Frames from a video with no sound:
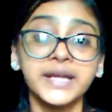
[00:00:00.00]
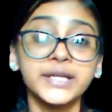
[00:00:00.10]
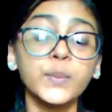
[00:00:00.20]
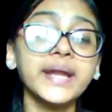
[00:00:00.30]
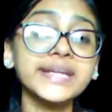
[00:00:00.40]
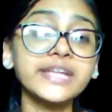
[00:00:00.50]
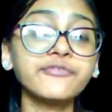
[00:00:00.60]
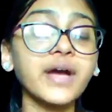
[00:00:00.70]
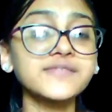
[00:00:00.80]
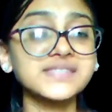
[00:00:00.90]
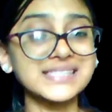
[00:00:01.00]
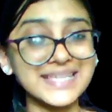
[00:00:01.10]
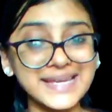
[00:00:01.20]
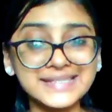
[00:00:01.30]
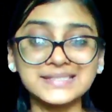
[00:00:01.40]
25
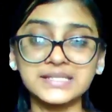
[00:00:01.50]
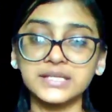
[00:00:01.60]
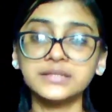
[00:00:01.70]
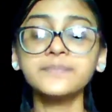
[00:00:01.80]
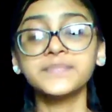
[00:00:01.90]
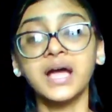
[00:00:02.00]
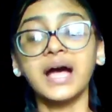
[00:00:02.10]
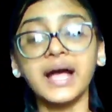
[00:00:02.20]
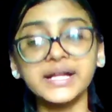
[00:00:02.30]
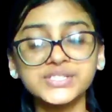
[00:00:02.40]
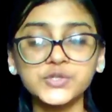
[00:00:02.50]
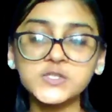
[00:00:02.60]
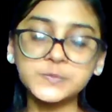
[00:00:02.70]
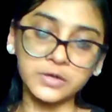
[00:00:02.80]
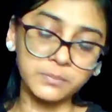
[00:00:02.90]
seeds in
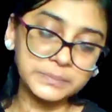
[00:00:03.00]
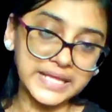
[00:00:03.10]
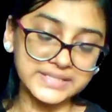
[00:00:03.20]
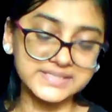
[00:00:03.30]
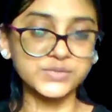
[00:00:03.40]
angiosperm plants.